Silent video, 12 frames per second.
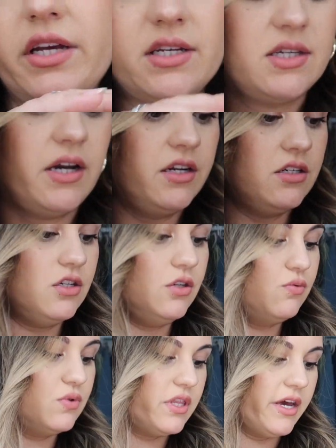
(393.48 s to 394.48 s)
excited to
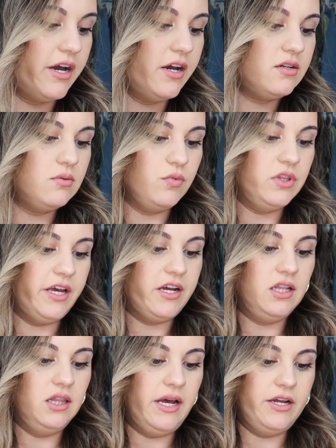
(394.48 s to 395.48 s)
use that with like
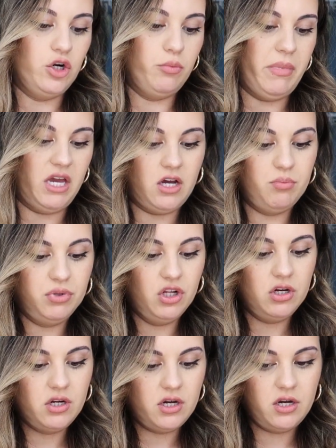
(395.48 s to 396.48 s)
a lighter makeup
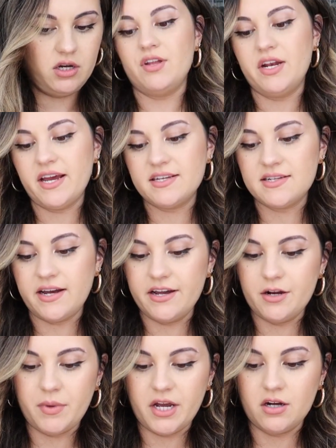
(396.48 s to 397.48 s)
look. The next
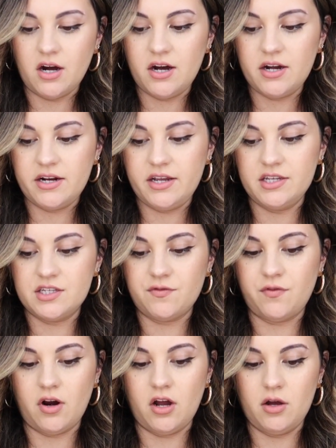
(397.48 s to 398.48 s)
item I got is
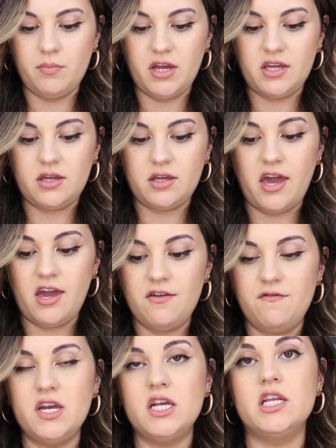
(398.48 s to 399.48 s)
from
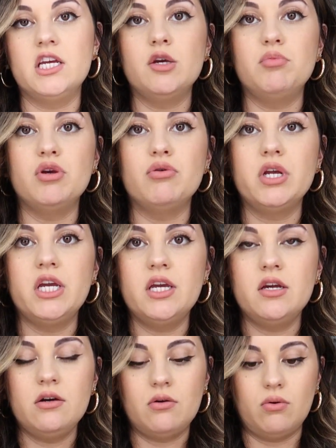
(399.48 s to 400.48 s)
KVD
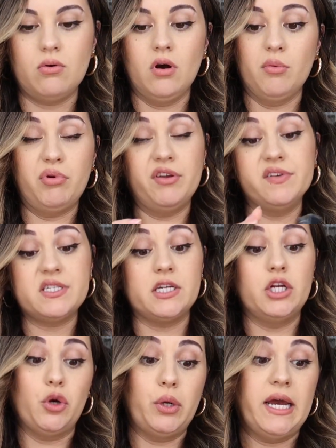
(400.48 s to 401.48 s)
Beauty, or previously
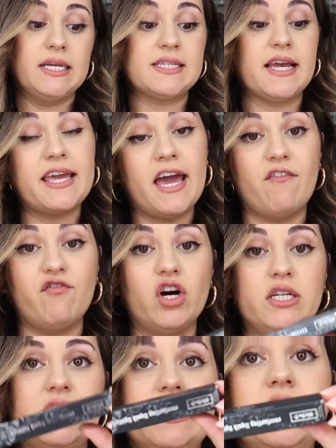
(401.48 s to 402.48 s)
known as Kat
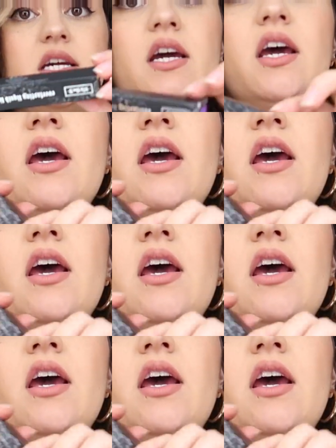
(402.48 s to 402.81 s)
Von D.